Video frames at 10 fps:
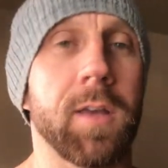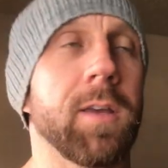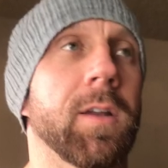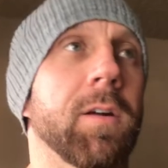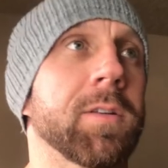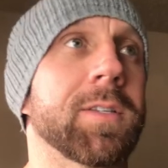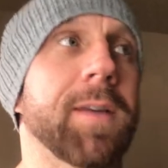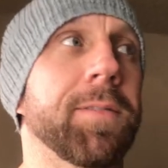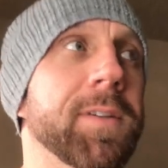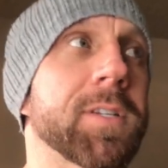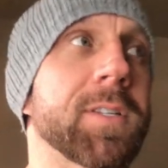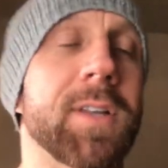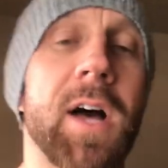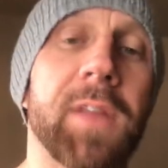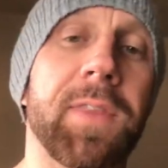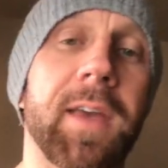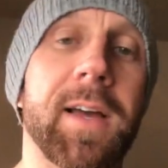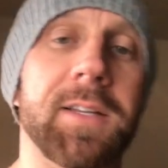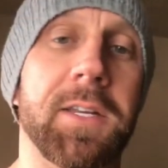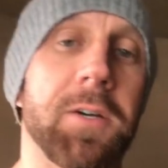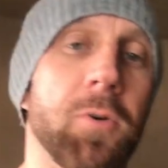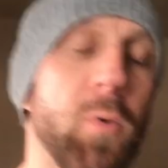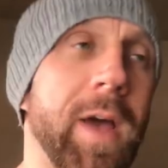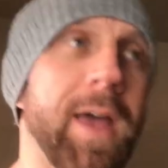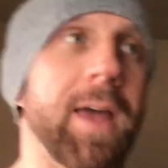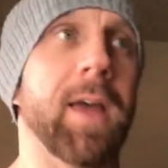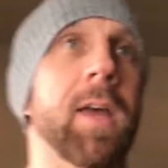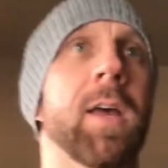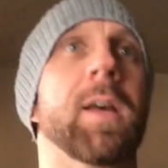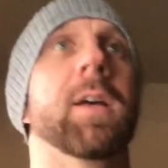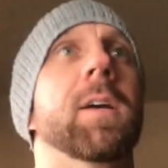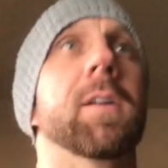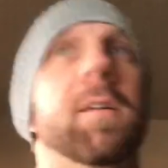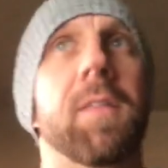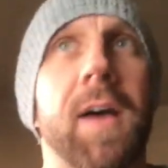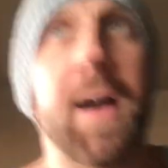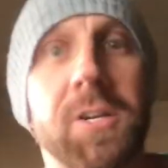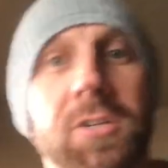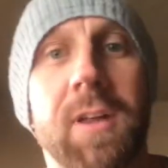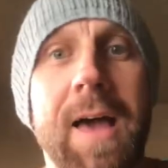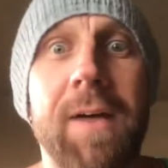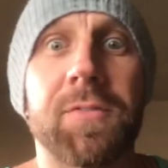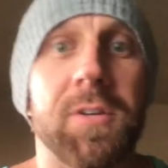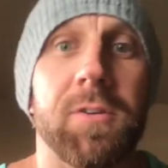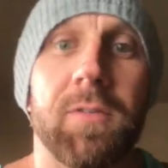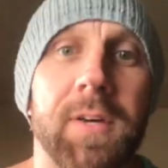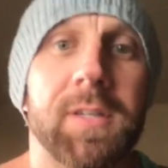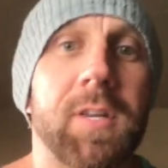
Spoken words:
You know, it's definitely just not the ideal way that I should have to do this.